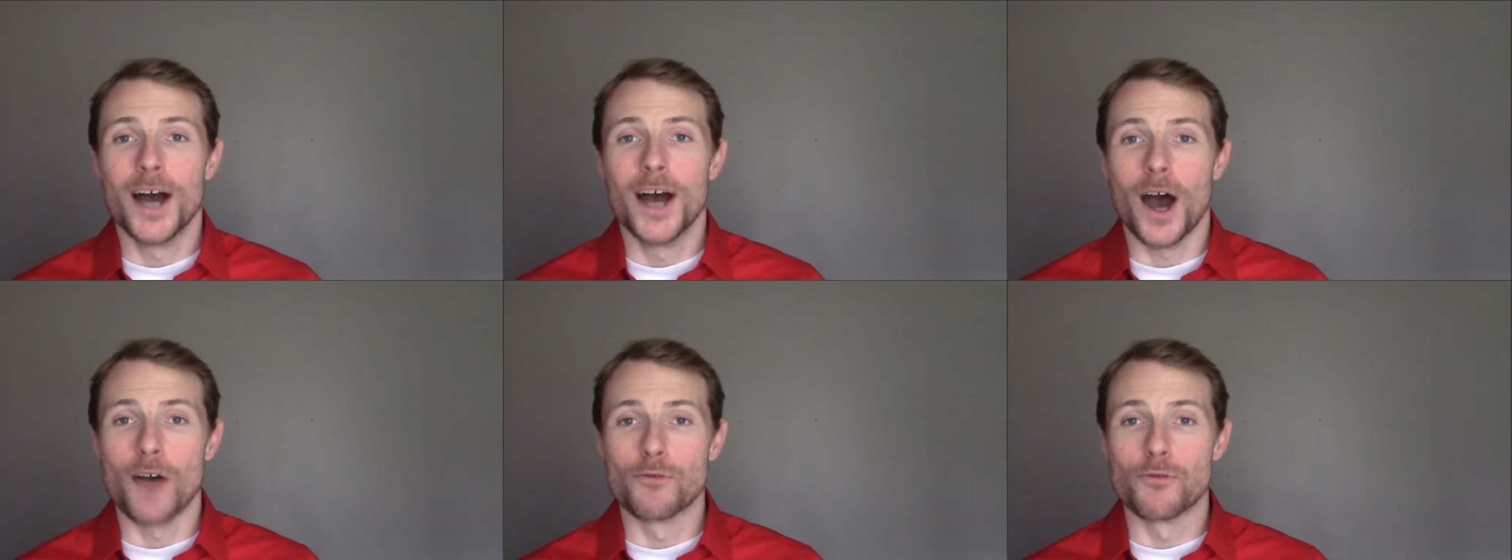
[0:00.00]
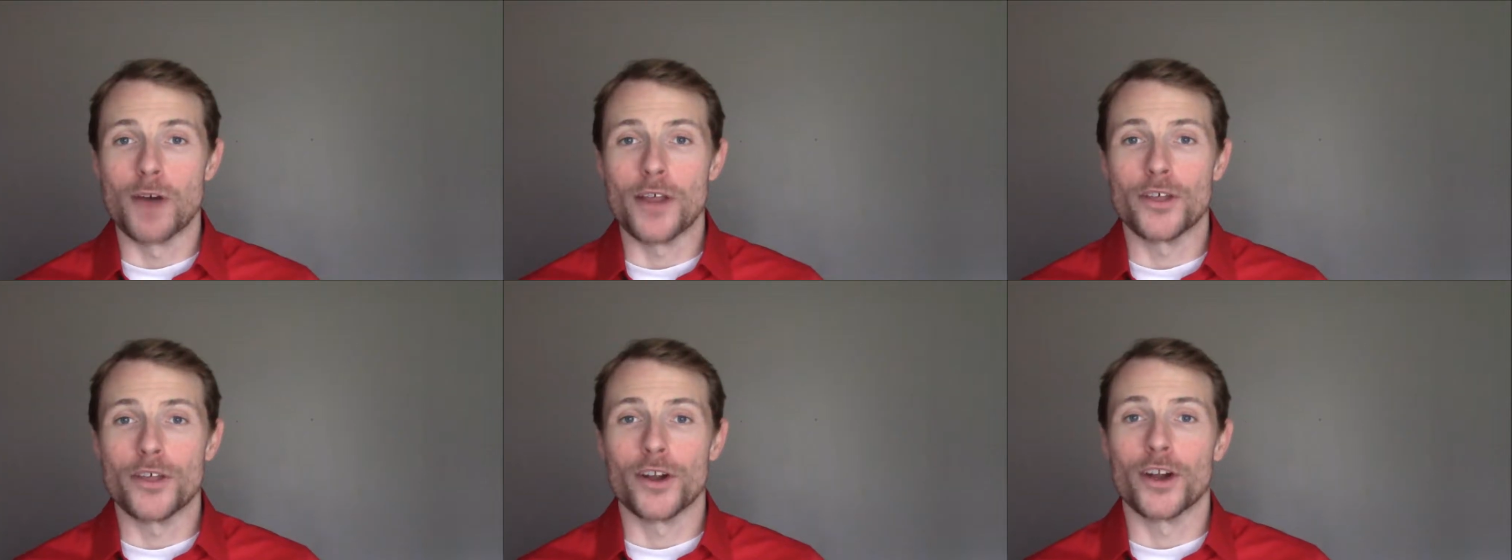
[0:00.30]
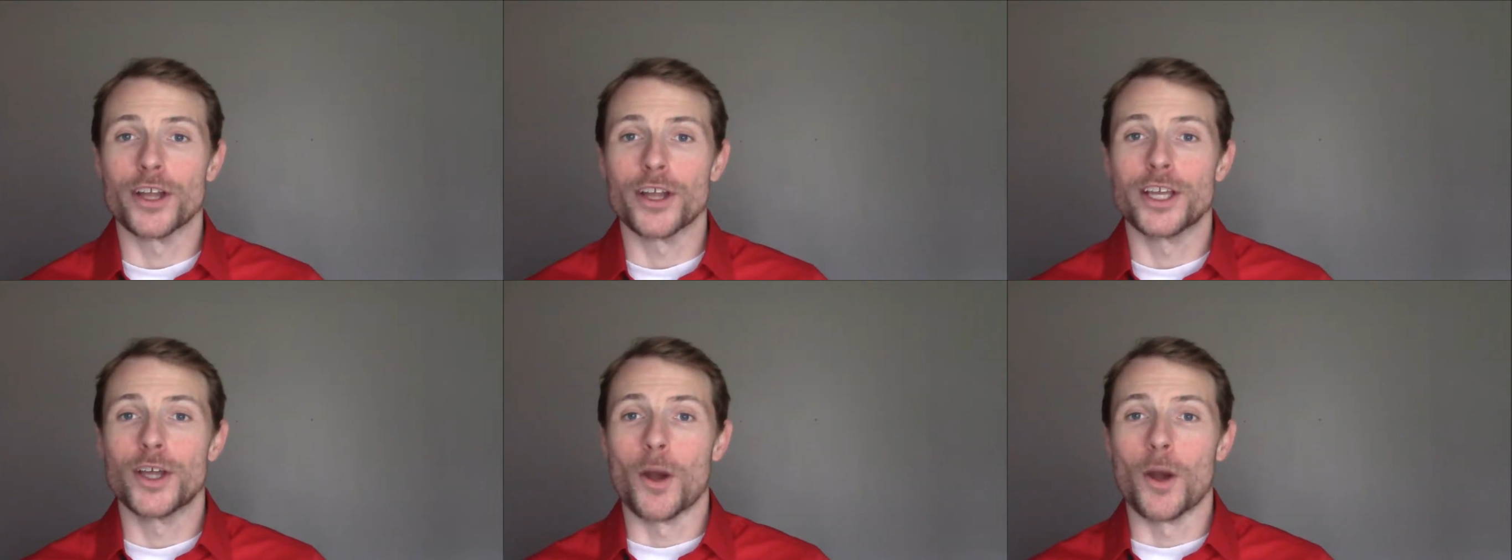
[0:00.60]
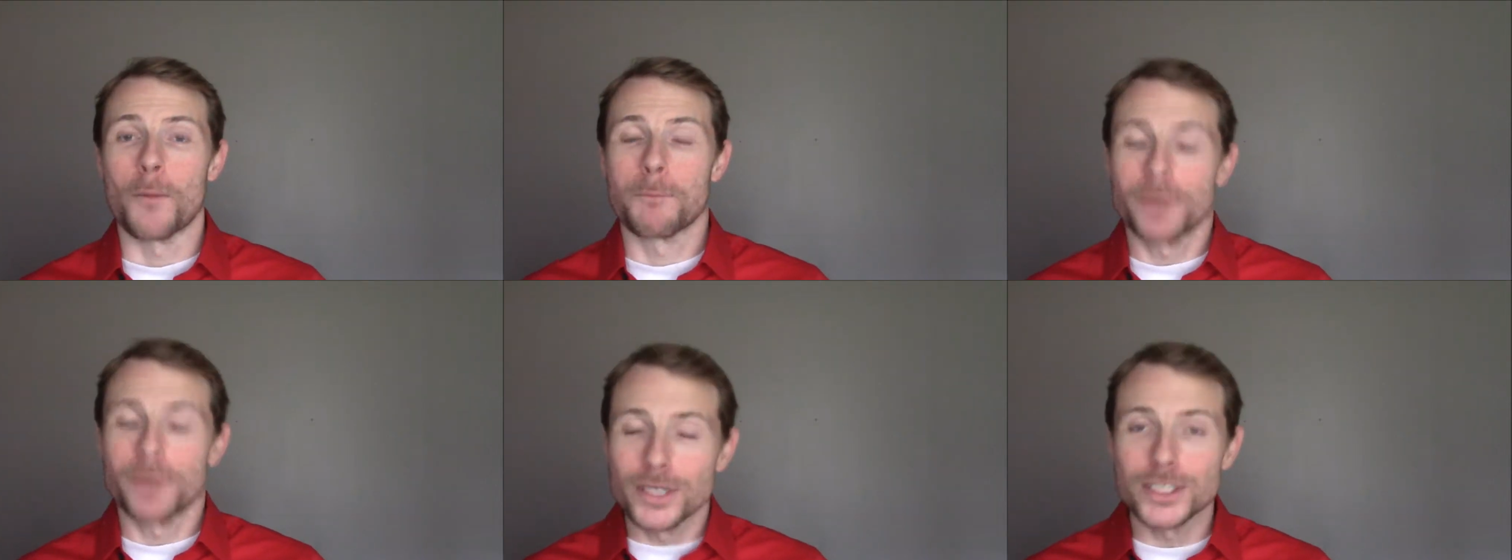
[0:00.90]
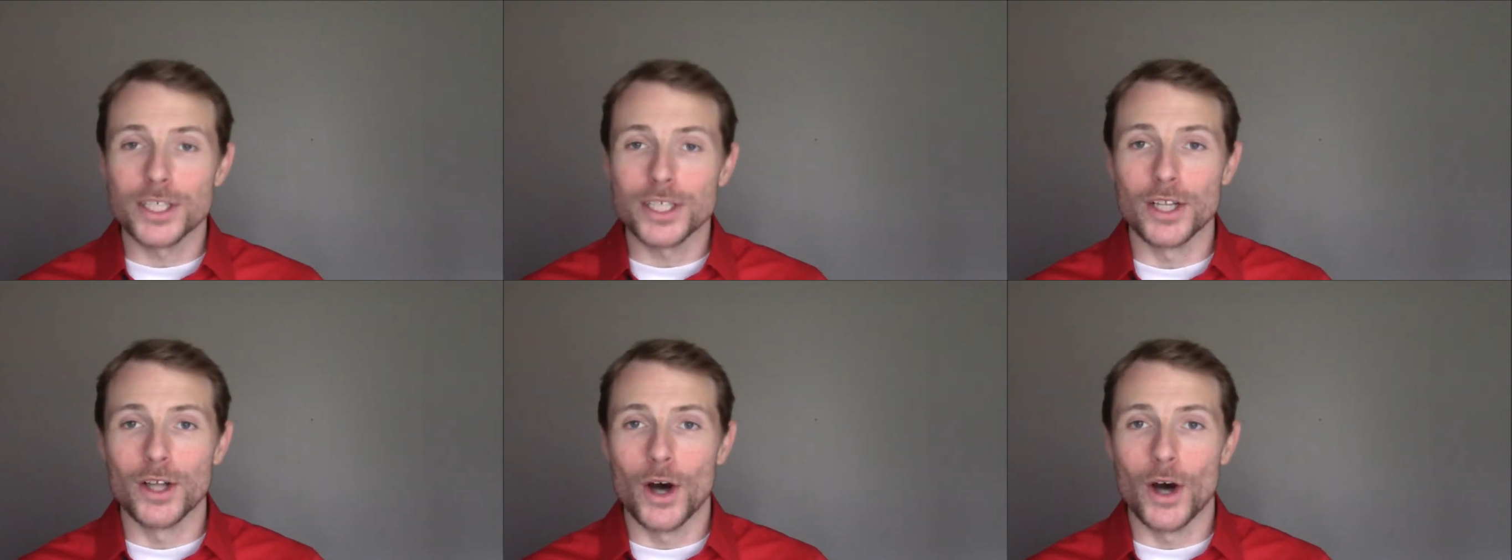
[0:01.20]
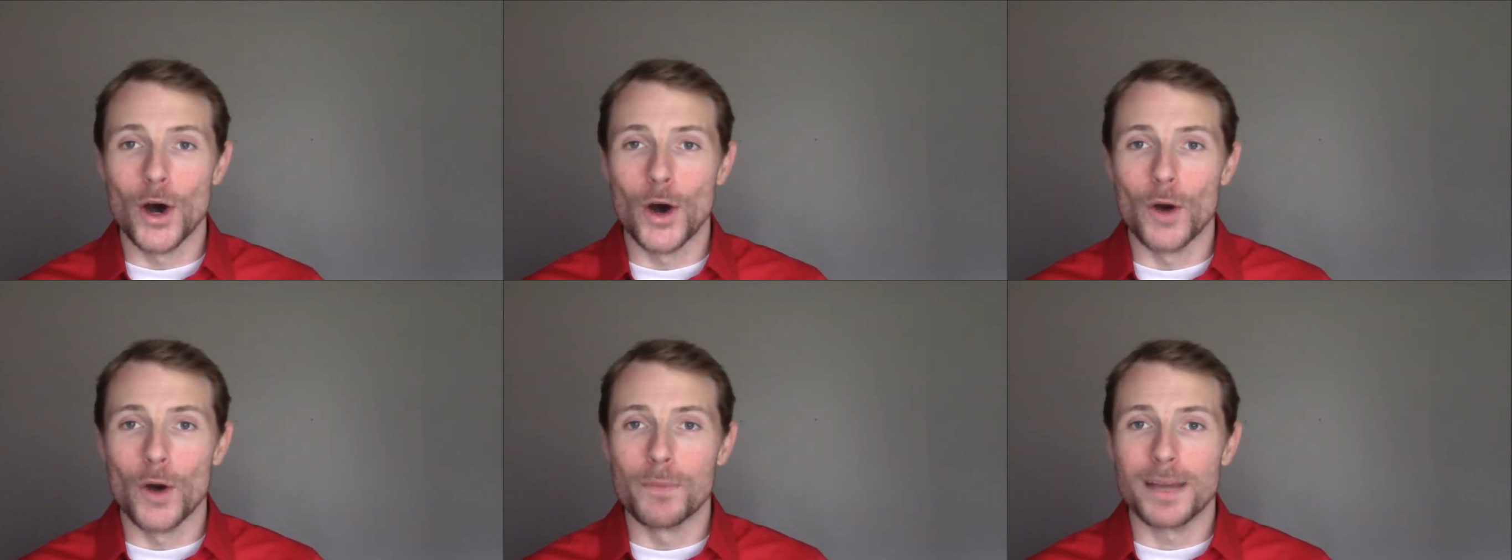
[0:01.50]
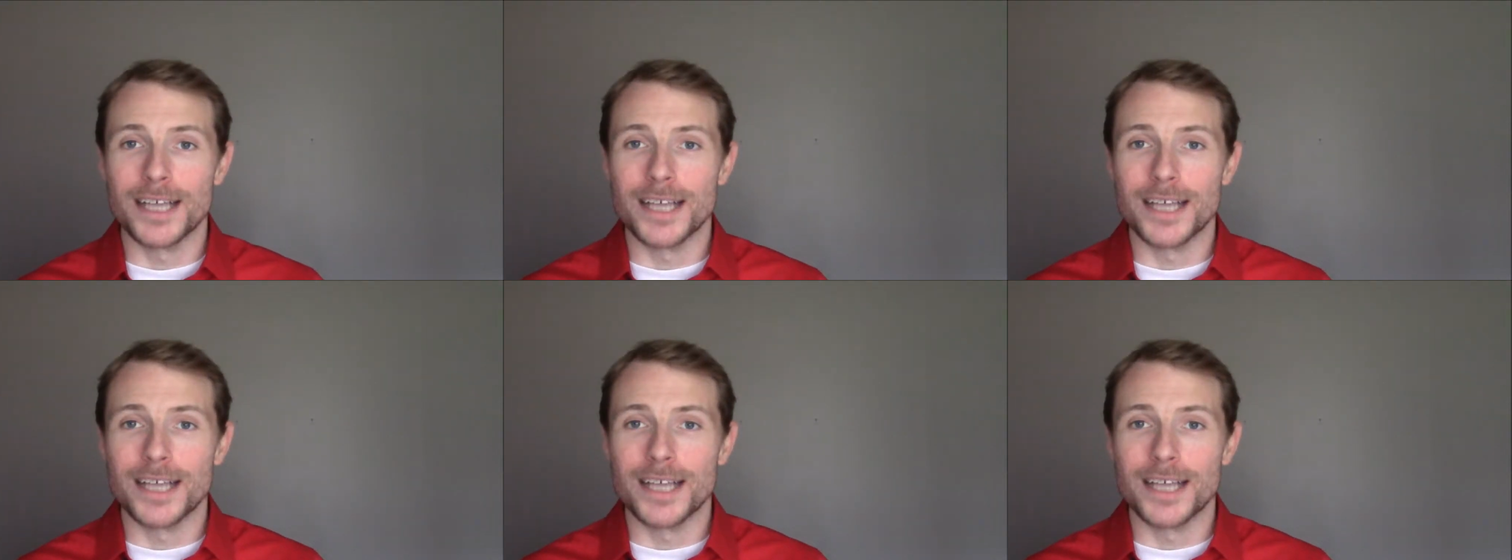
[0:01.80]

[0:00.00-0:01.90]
of whether your personal home